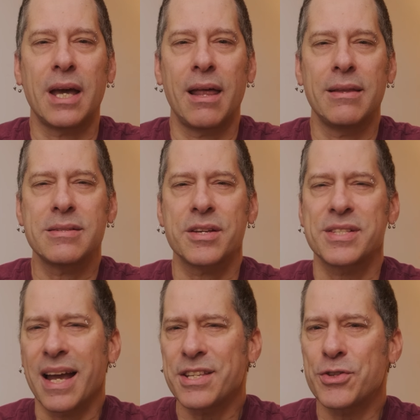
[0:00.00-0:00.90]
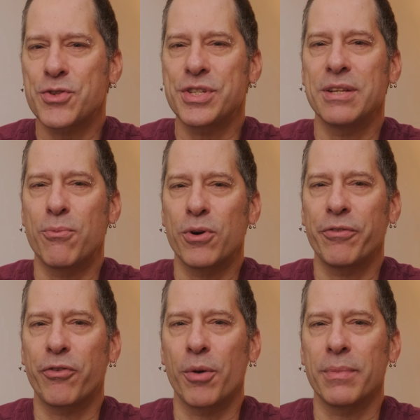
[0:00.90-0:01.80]
and it's exciting to see the world
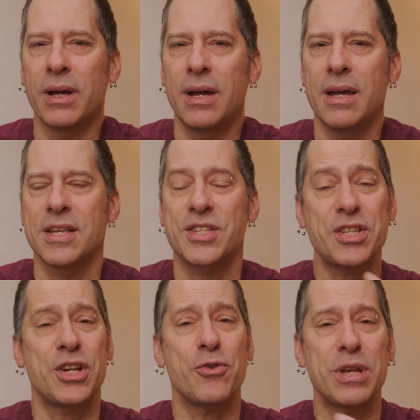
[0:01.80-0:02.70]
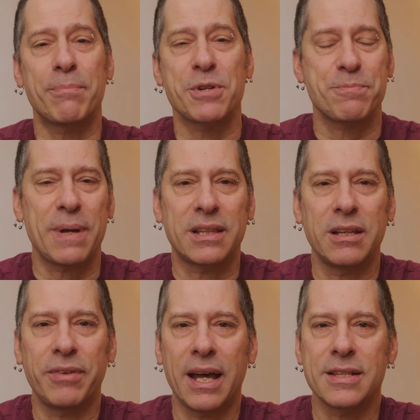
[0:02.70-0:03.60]
from such a unique
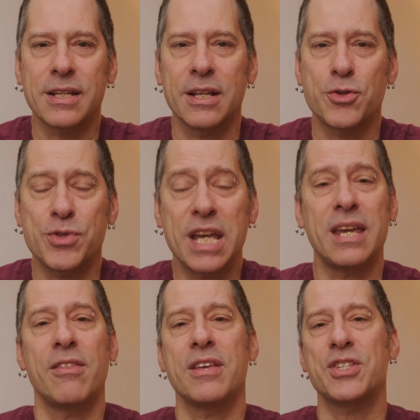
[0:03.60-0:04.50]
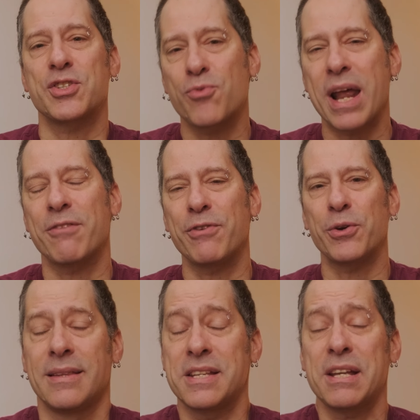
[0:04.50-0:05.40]
perspective and to take in this grand view.
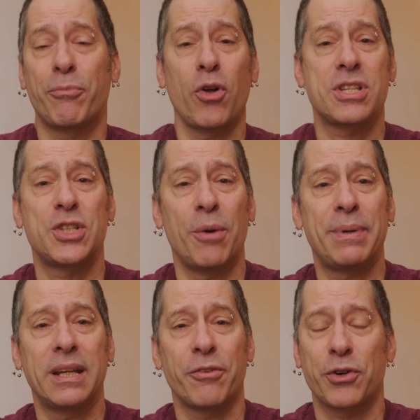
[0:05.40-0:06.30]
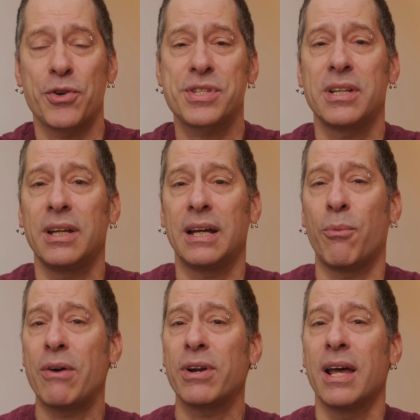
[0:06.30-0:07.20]
This is a broad topic, of course,
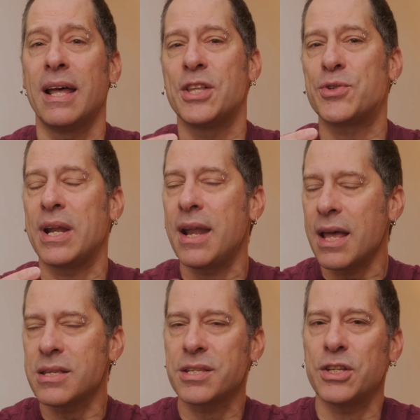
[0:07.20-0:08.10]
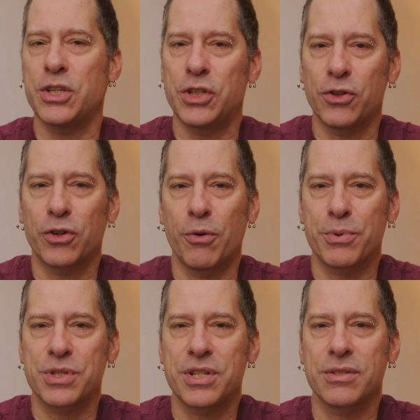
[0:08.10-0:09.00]
however, to enhance your
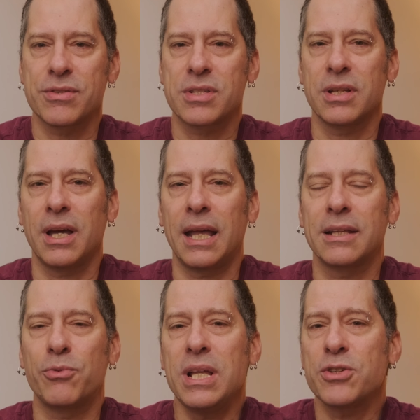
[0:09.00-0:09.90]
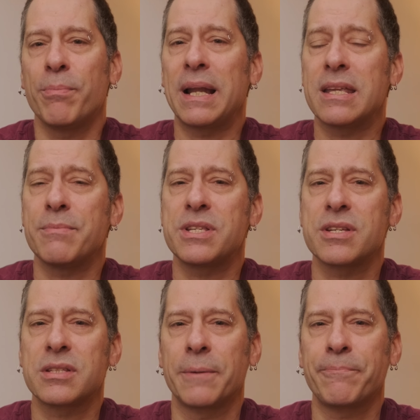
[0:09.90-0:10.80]
compositions and create compelling
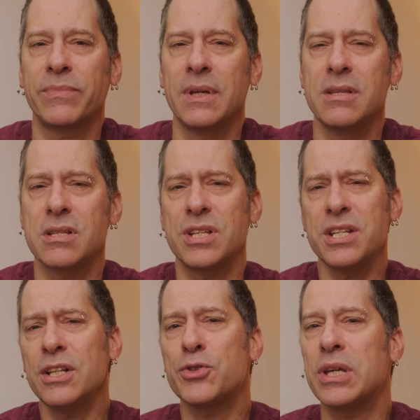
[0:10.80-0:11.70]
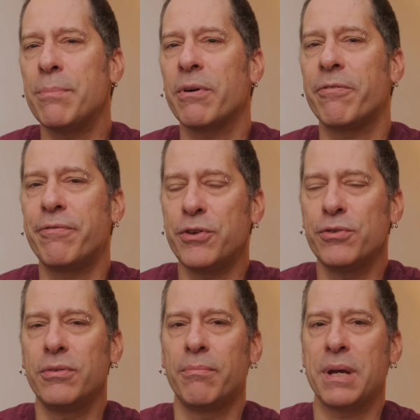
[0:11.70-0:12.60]
images, it's essential to keep a
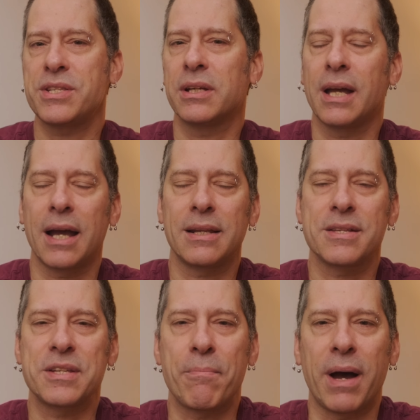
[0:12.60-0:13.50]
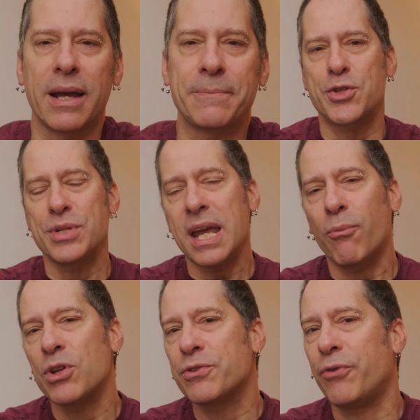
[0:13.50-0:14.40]
few basic guidelines in mind. Today I
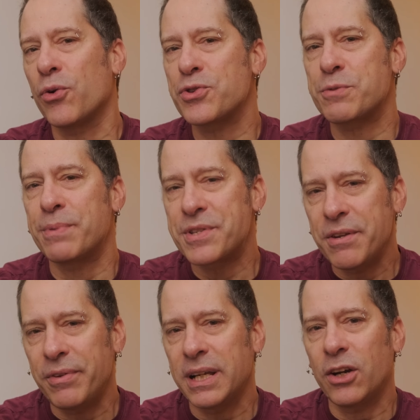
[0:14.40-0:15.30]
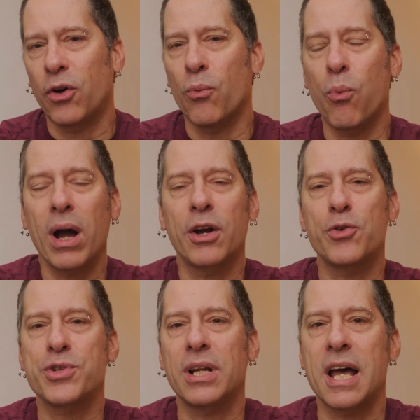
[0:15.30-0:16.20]
want to focus specifically on one
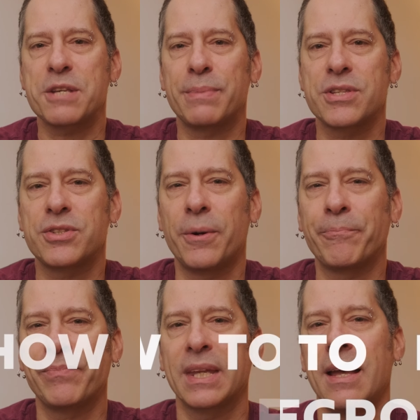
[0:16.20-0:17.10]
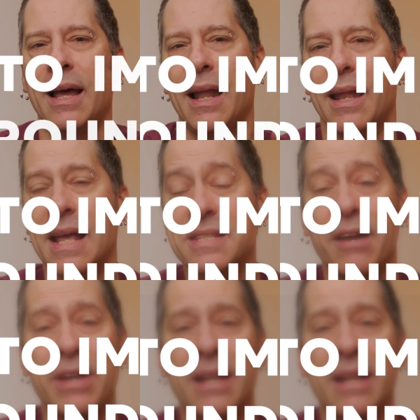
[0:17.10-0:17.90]
crucial aspect, so let's dive in